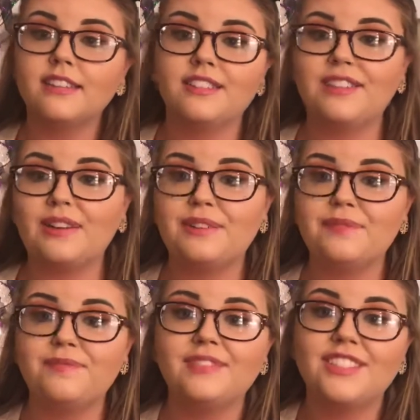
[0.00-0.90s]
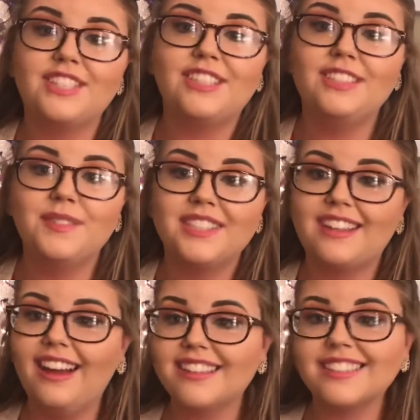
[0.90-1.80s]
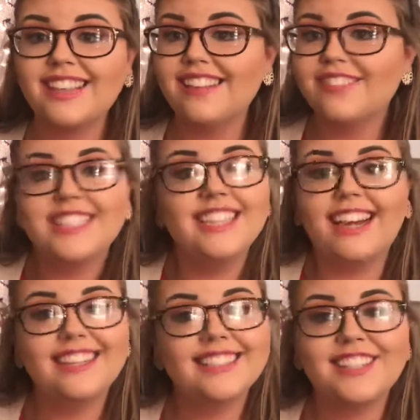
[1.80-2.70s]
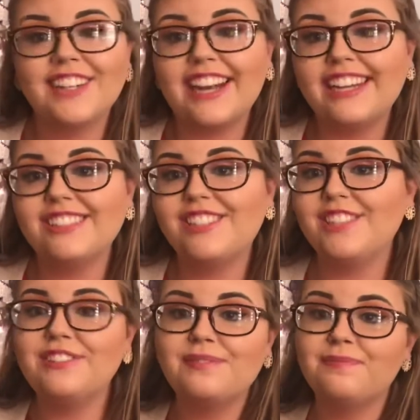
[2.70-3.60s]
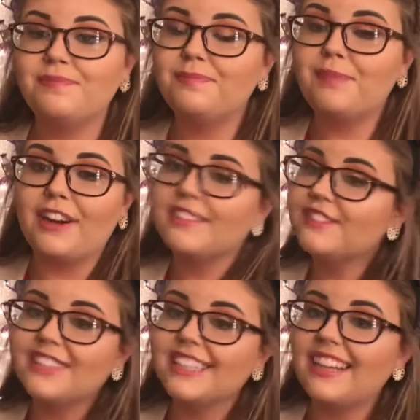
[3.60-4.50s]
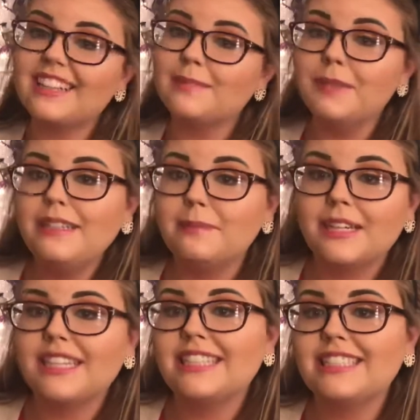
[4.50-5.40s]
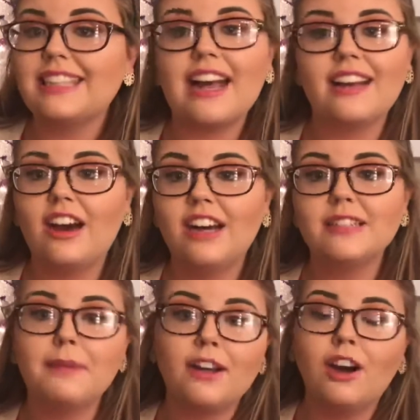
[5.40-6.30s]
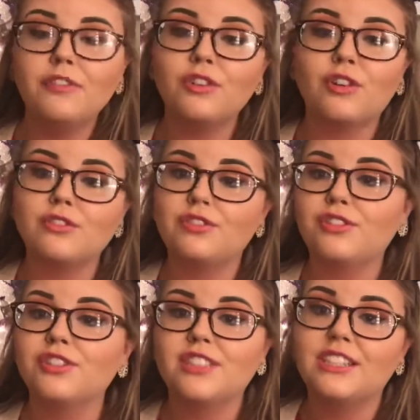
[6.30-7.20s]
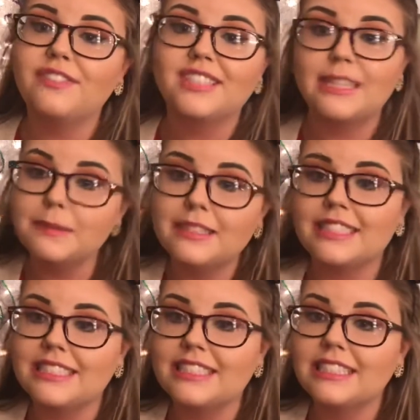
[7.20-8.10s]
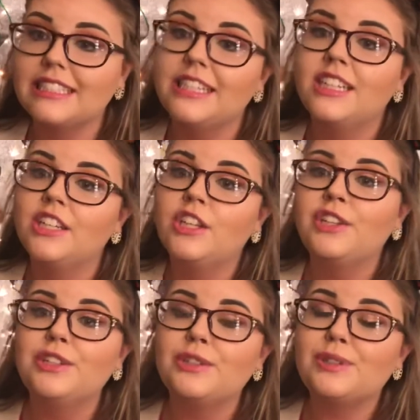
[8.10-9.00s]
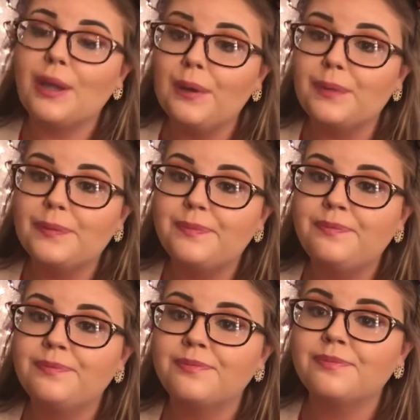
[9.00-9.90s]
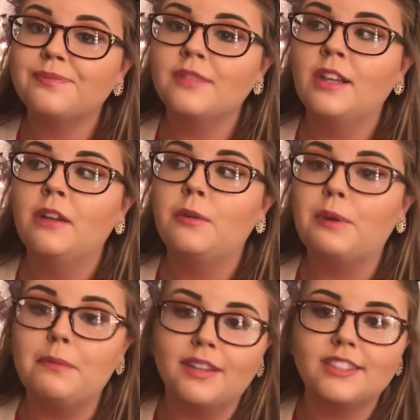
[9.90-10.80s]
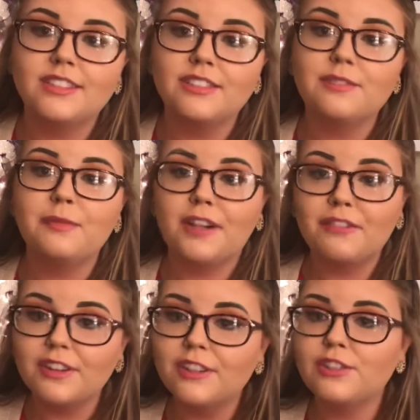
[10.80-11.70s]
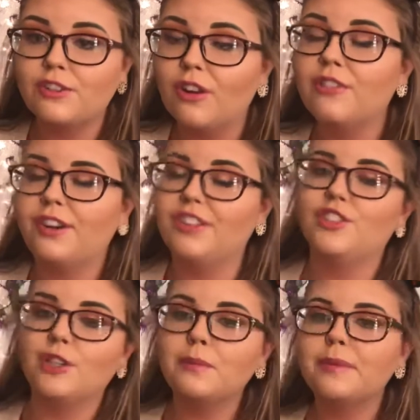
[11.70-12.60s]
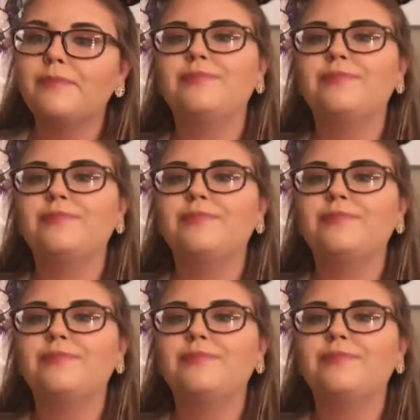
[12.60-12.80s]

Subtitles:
So she was nice and I really liked her, and she apparently really liked me because I got my offer on the first set of acceptances. So we must have made a really strong friendship.